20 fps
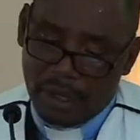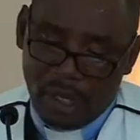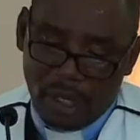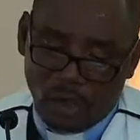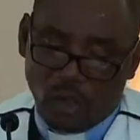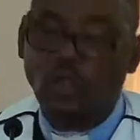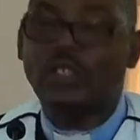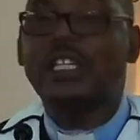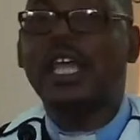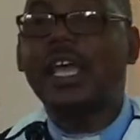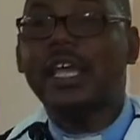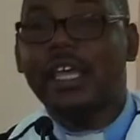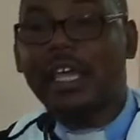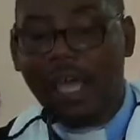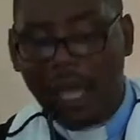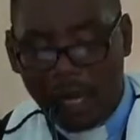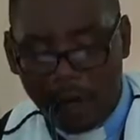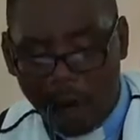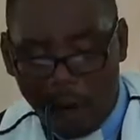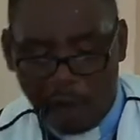to take
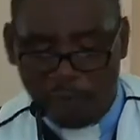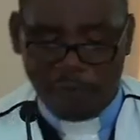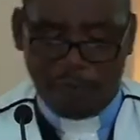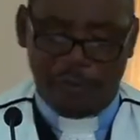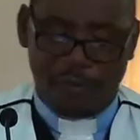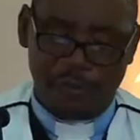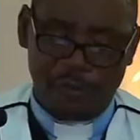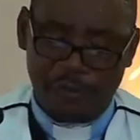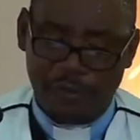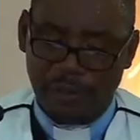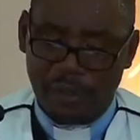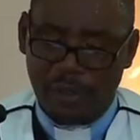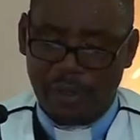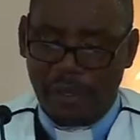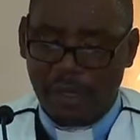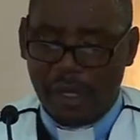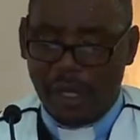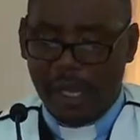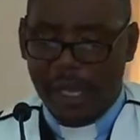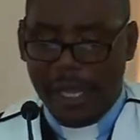care of
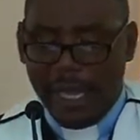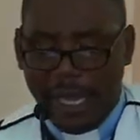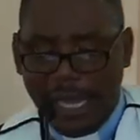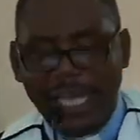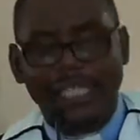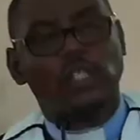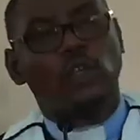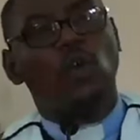It